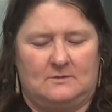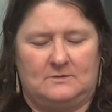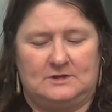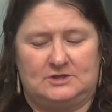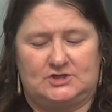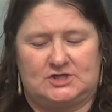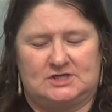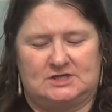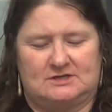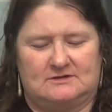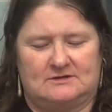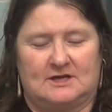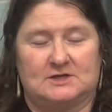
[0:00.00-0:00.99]
which
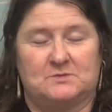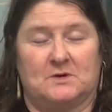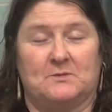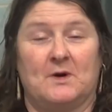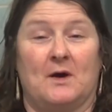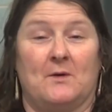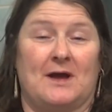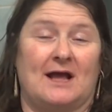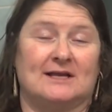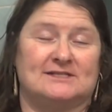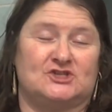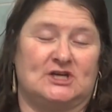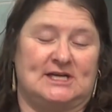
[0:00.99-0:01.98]
that's what well, a
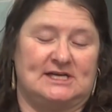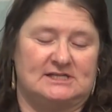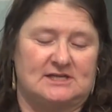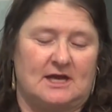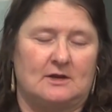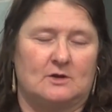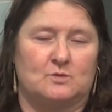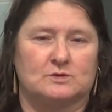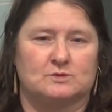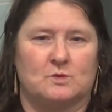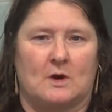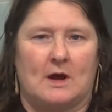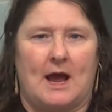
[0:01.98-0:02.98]
chicken salad
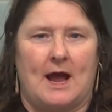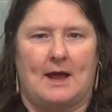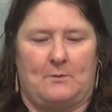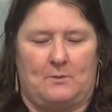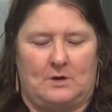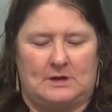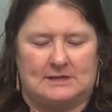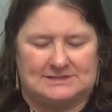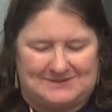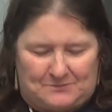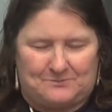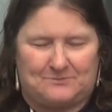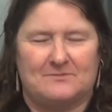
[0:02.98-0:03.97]
was what I was
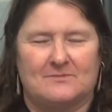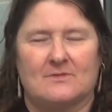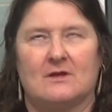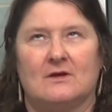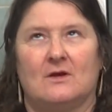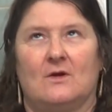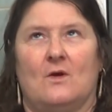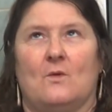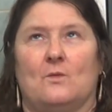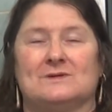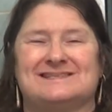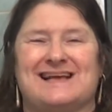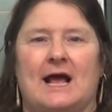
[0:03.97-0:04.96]

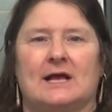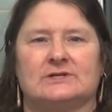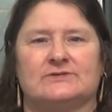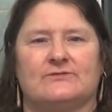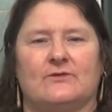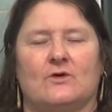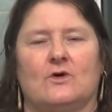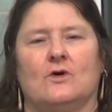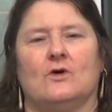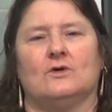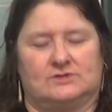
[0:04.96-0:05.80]
was asked for.